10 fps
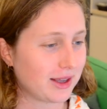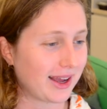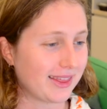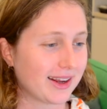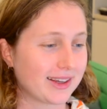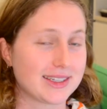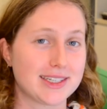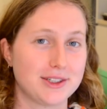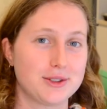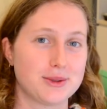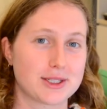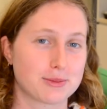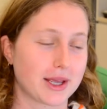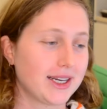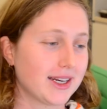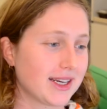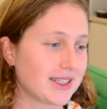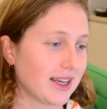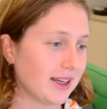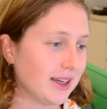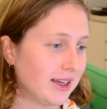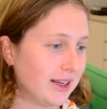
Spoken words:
Then I continue to explain and I say,